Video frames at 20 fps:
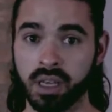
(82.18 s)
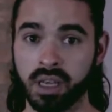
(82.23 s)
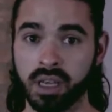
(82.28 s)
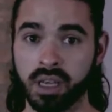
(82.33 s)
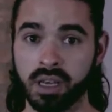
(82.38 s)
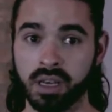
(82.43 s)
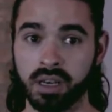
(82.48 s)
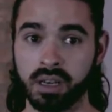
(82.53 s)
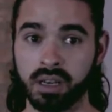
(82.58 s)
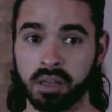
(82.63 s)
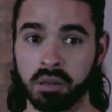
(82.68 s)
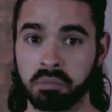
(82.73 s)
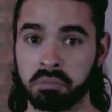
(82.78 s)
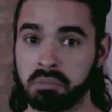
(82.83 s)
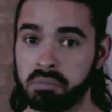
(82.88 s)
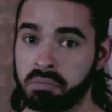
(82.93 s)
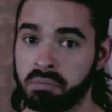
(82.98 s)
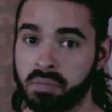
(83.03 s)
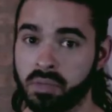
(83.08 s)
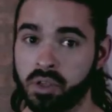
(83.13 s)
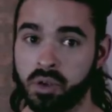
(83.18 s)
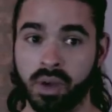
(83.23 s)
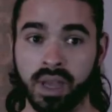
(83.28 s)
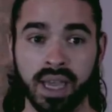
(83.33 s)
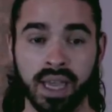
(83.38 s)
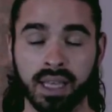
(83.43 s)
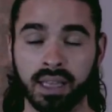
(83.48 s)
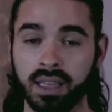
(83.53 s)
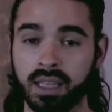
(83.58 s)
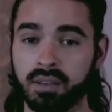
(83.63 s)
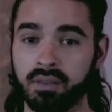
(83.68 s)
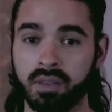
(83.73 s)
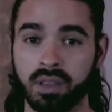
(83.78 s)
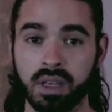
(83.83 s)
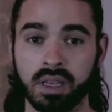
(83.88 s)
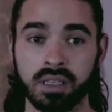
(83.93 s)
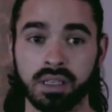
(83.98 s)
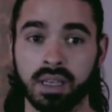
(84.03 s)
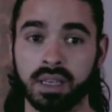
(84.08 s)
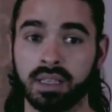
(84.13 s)
And you can't leave
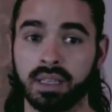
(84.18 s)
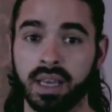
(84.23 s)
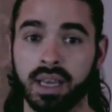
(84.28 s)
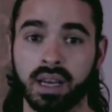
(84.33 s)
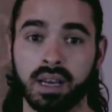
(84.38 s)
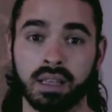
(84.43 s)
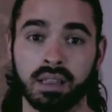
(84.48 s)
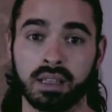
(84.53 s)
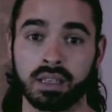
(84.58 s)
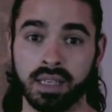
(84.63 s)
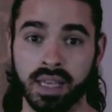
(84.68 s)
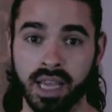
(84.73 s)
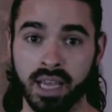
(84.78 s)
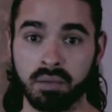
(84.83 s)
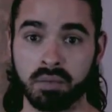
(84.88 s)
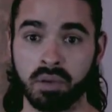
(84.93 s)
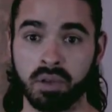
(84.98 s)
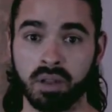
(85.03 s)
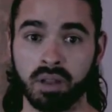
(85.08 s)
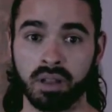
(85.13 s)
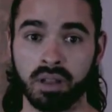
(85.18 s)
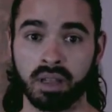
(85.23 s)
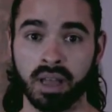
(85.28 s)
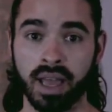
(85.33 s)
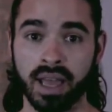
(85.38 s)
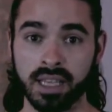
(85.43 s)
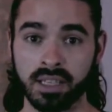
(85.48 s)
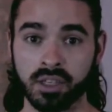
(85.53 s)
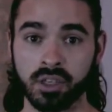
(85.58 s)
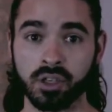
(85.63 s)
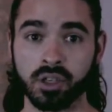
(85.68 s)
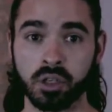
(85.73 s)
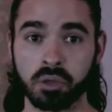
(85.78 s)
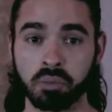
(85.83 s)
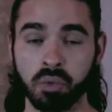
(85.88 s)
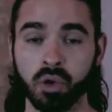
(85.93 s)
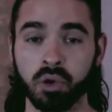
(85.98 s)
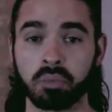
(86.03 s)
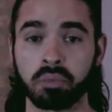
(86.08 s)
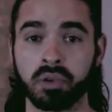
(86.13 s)
things like that on the table as your sport